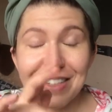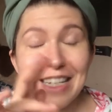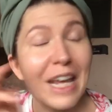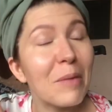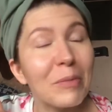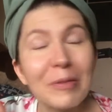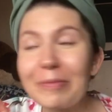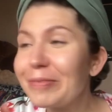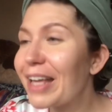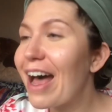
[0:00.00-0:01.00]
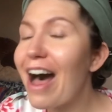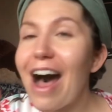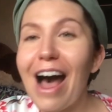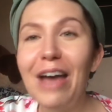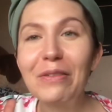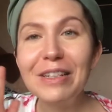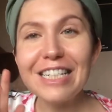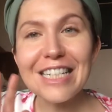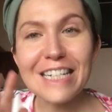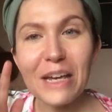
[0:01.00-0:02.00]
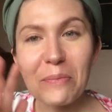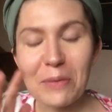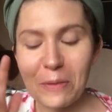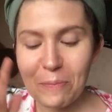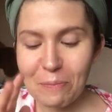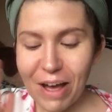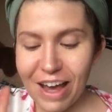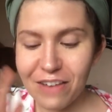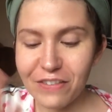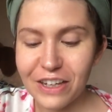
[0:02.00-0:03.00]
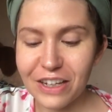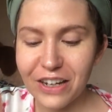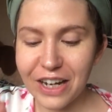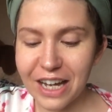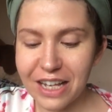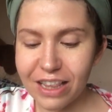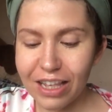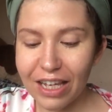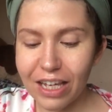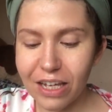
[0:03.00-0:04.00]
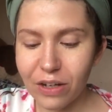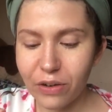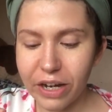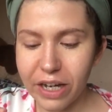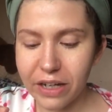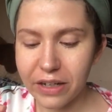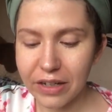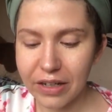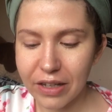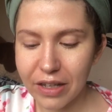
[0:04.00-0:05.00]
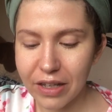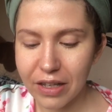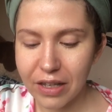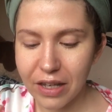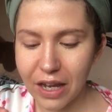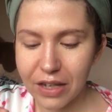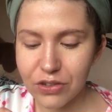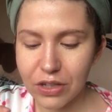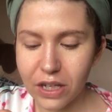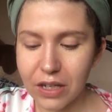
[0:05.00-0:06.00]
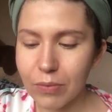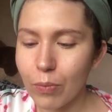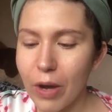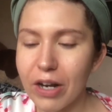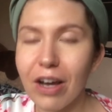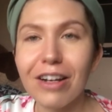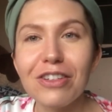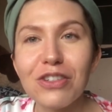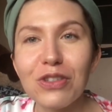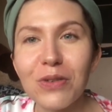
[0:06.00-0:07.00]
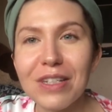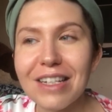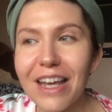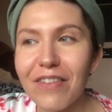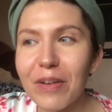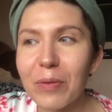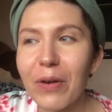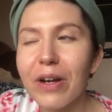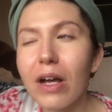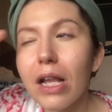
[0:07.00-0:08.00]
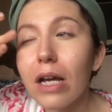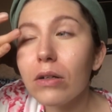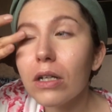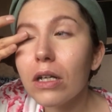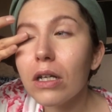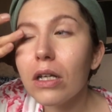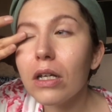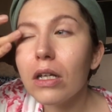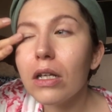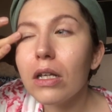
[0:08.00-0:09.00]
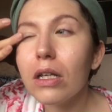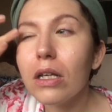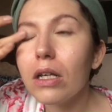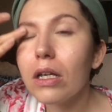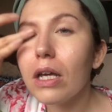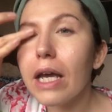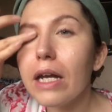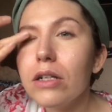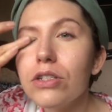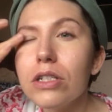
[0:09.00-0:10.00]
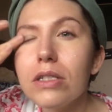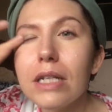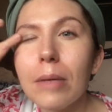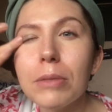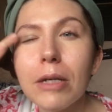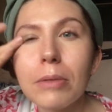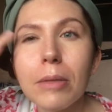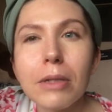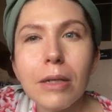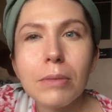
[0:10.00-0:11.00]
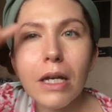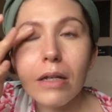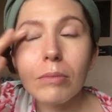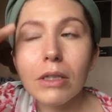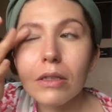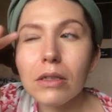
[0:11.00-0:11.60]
dip. I will dip my finger in the green. Actually, why not? I'll just do it today if I'm going all out. And I'll just dab, dab, dab, dab, dab